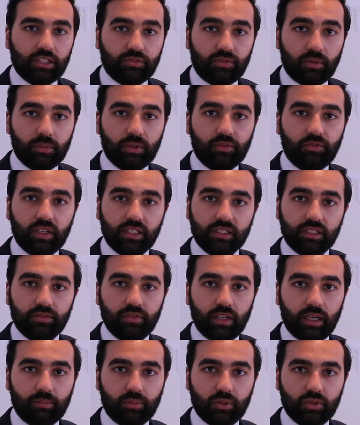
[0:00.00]
As from the 1st of
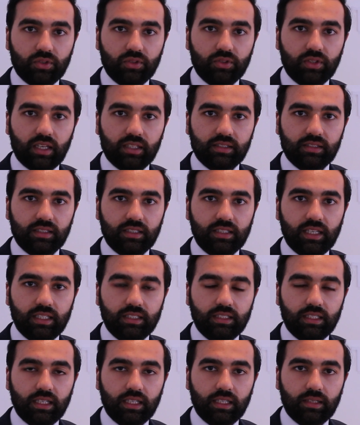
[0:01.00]
April
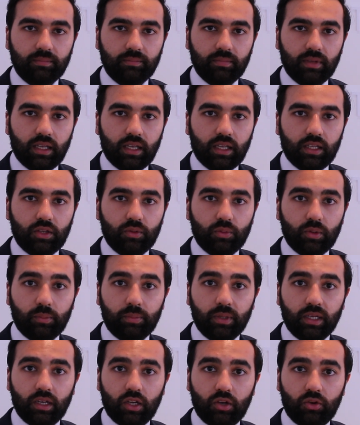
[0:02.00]
2018, there will
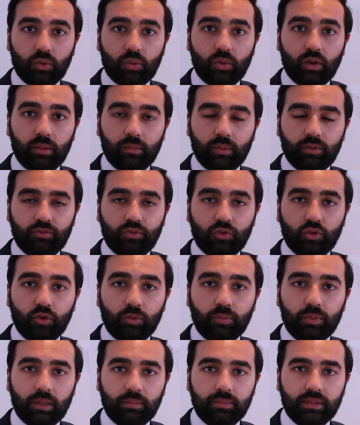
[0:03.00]
be a requirement for all
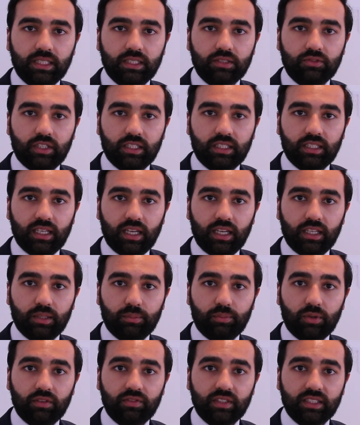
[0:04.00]
properties rented out in the
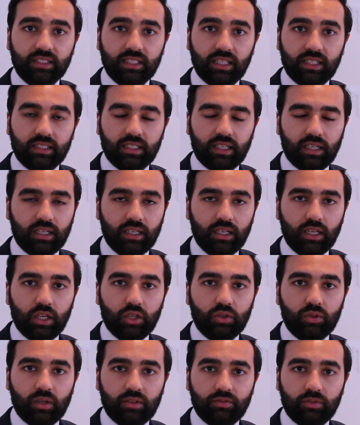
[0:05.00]
private sector
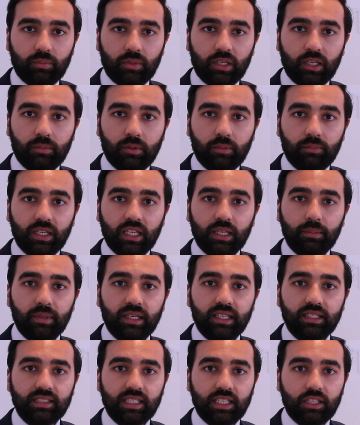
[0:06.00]
to have a minimum
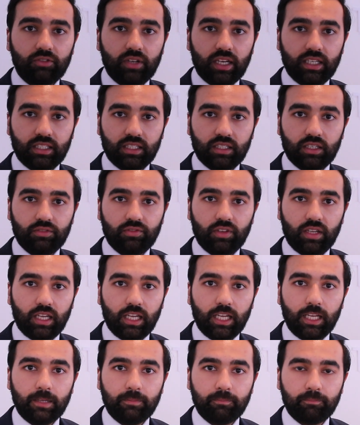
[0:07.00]
EPC rating of
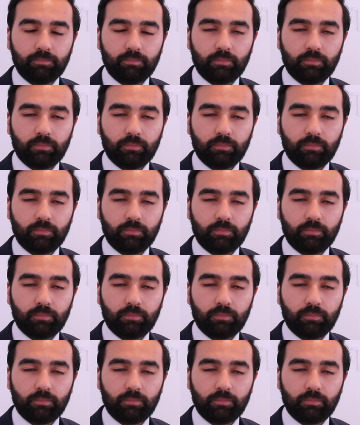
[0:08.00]
E.